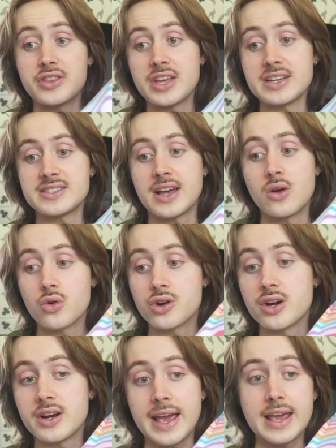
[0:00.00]
for this. I
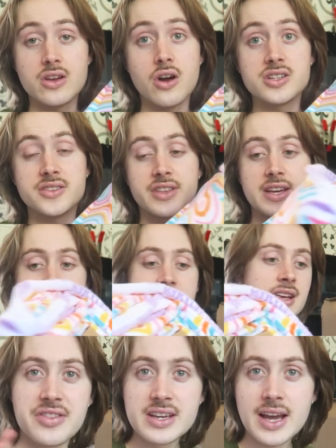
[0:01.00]
ordered 8 yards of
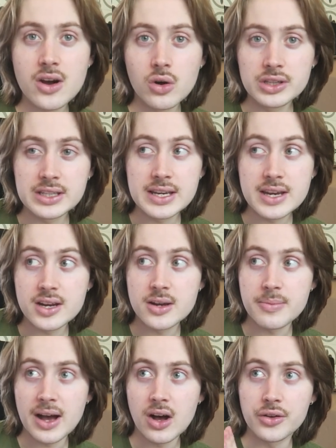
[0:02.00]
this. I think I only needed
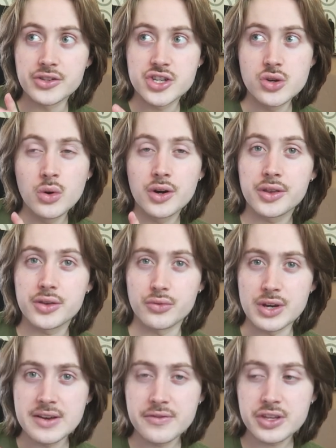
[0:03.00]
about 2 or
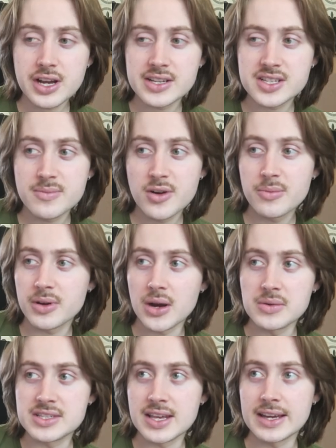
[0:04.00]
3 for the customer, but I
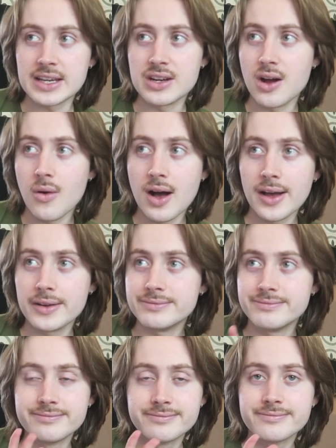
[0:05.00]
was like, you know what?
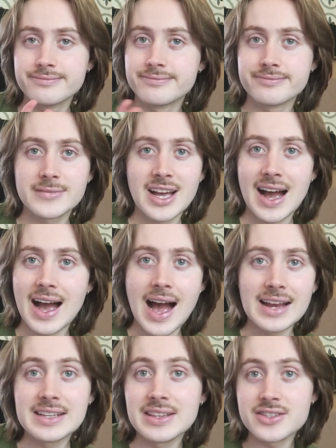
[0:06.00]

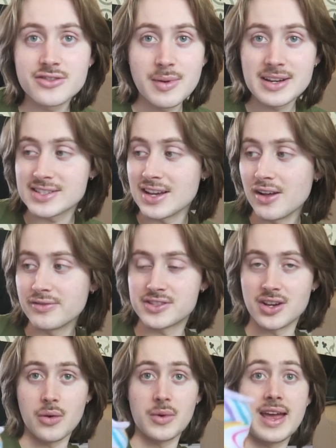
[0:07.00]
I need this for myself.
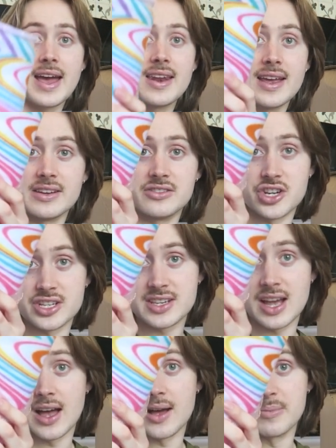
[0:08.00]
So I went ahead and just
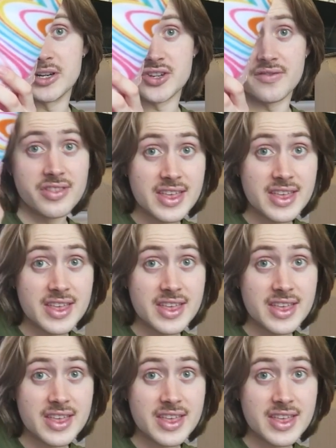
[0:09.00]
got a bunch of